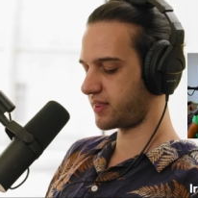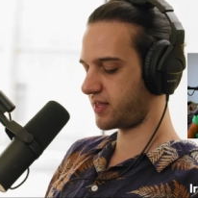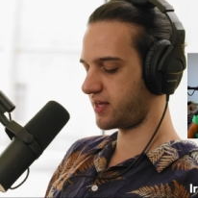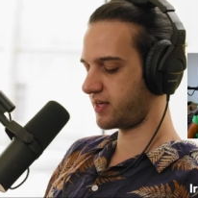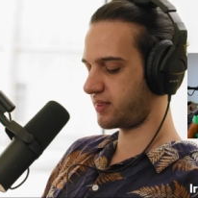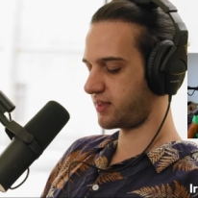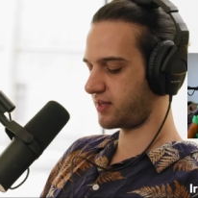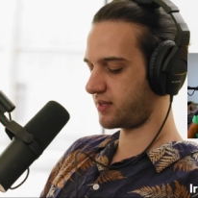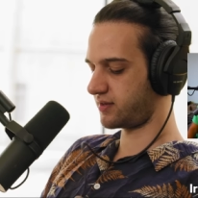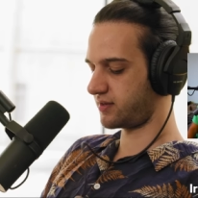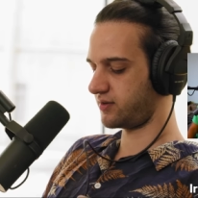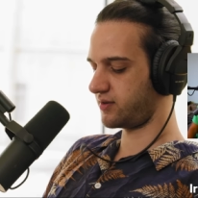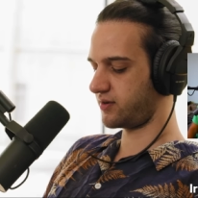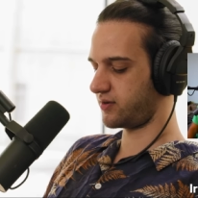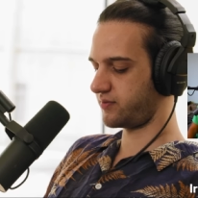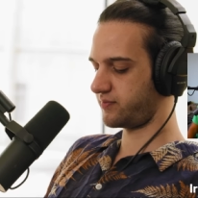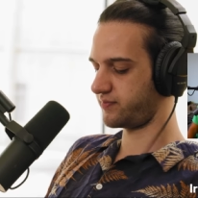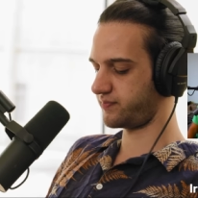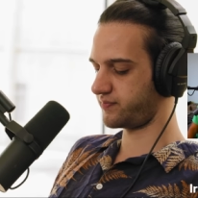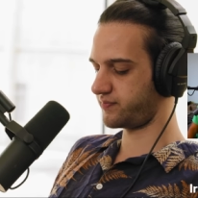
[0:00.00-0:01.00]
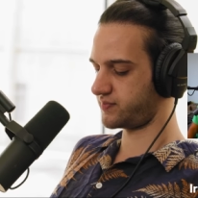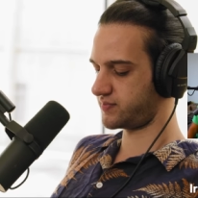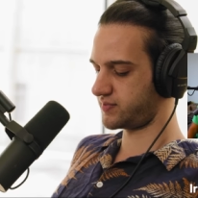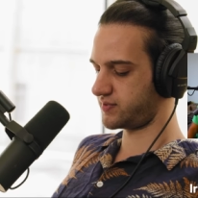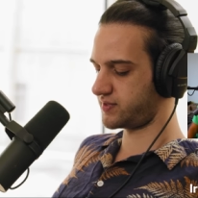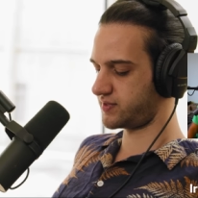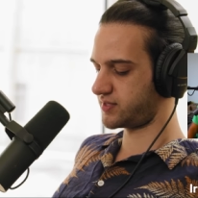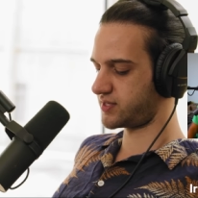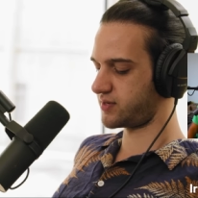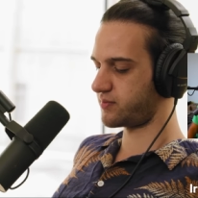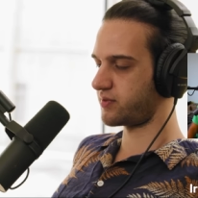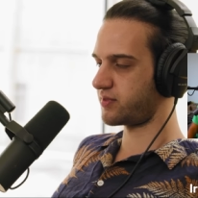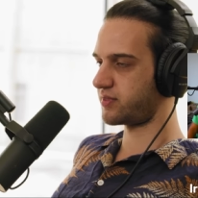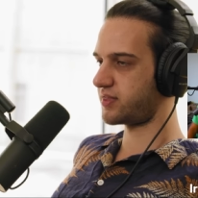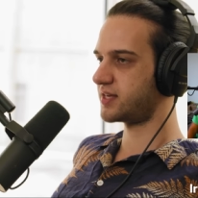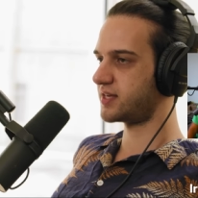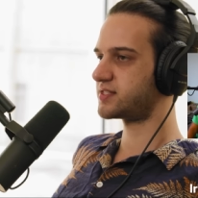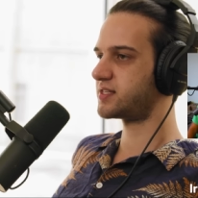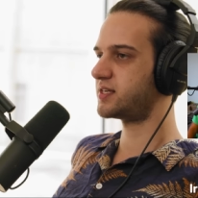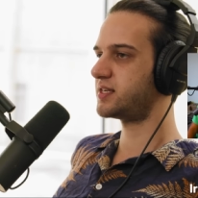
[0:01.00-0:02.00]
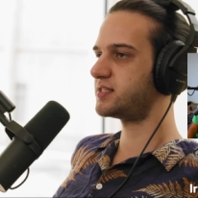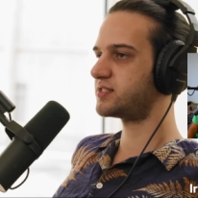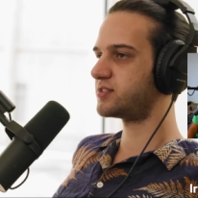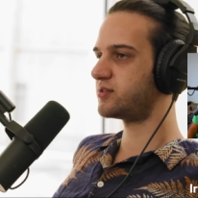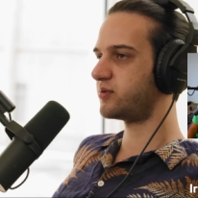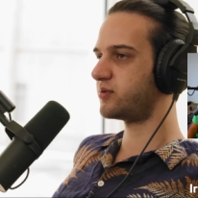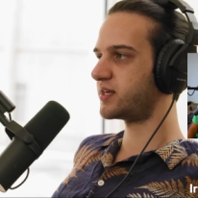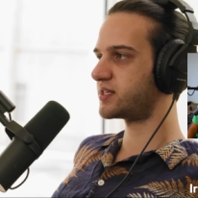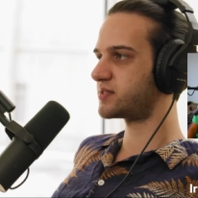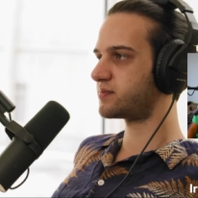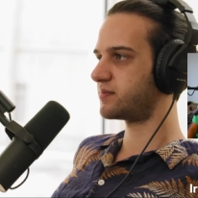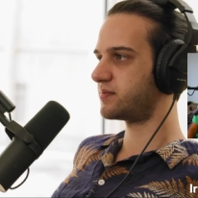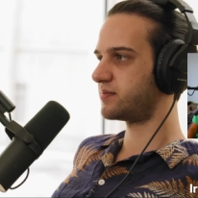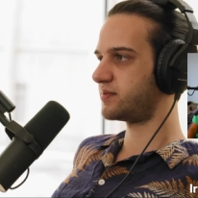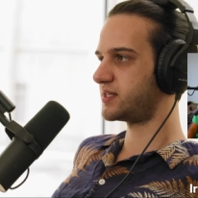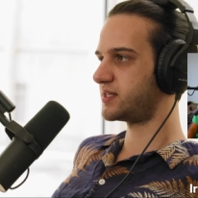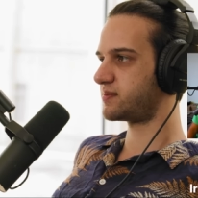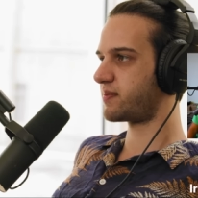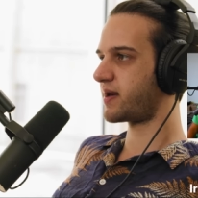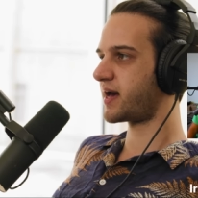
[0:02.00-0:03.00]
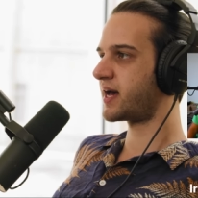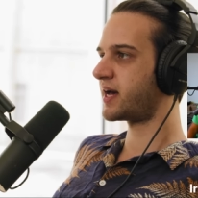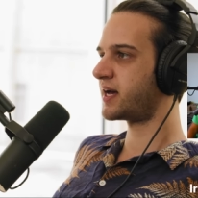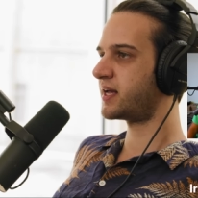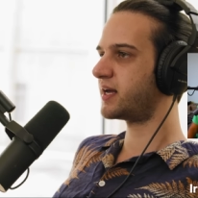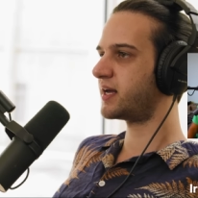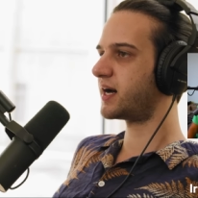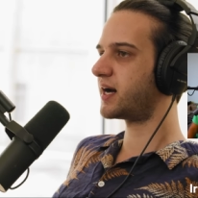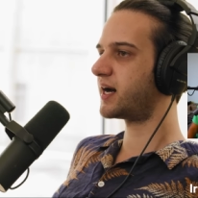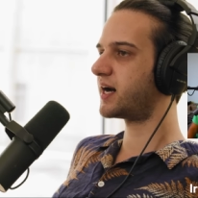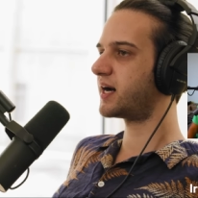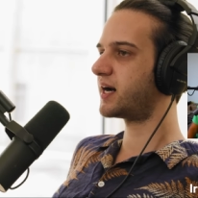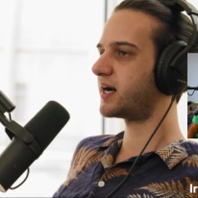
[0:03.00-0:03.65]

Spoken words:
think that, you know, some of the things that he's doing is bad,